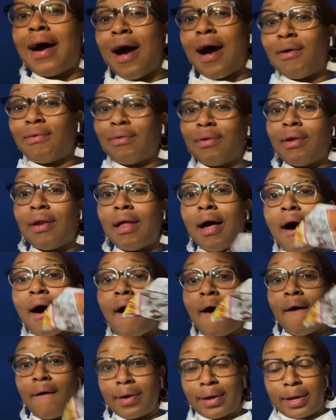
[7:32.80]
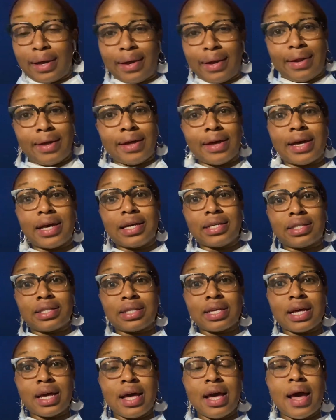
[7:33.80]
long it is,
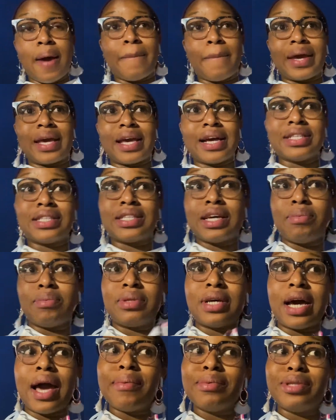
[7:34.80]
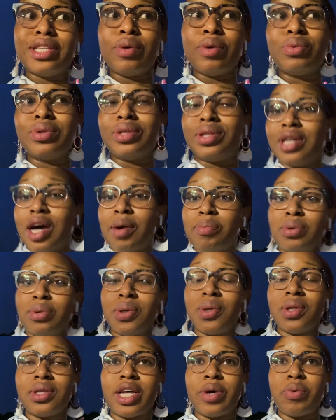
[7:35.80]
because sometimes they
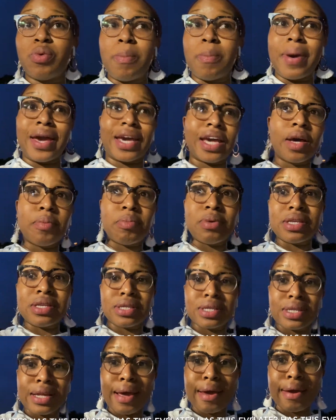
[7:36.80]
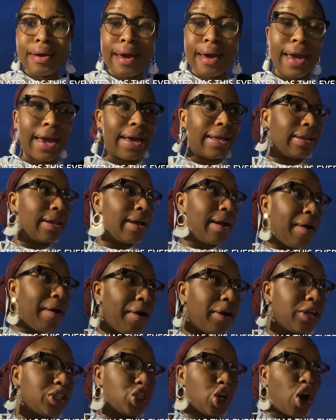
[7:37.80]
will make a mistake and
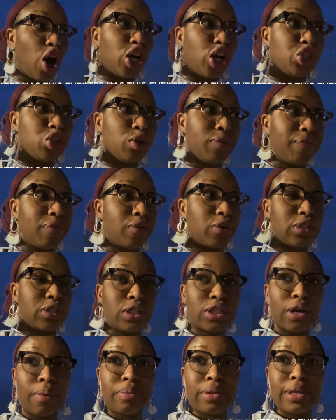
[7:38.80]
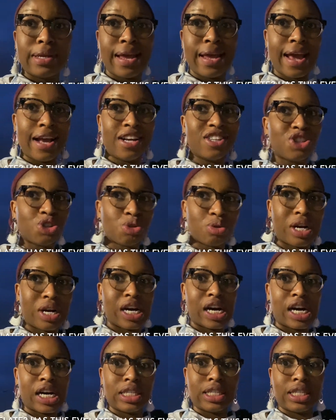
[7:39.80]
charge you for something
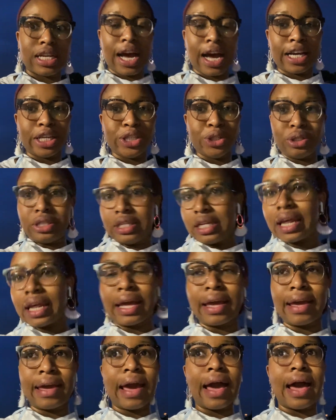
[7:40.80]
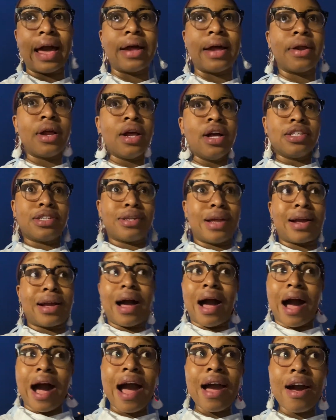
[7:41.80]
extra that you didn't get. So like,
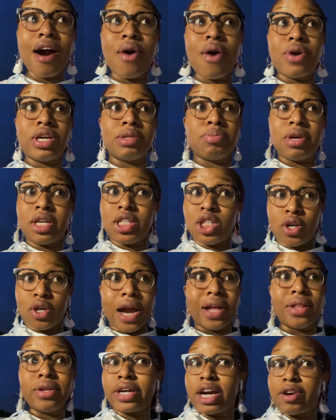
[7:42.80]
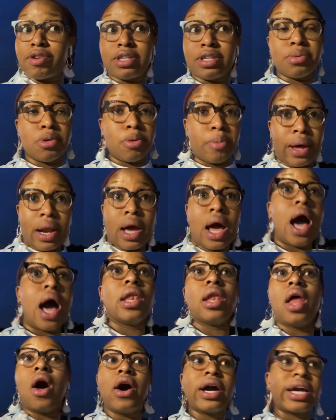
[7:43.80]
I always make sure I look at receipt no matter how
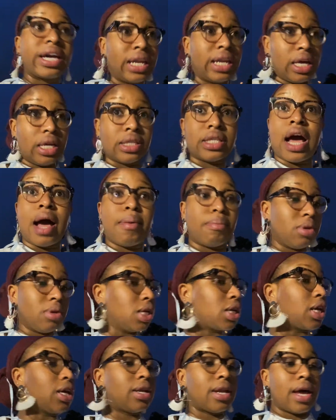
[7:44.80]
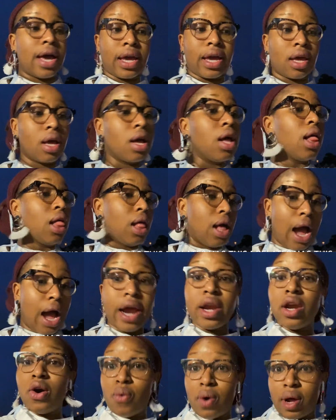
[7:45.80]
long it is. I'm looking, like, I
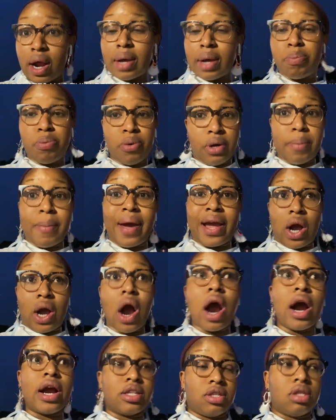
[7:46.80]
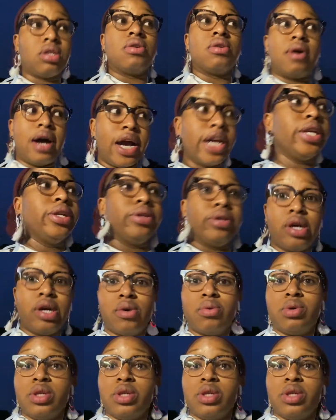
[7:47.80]
know what I put in my cart, so I know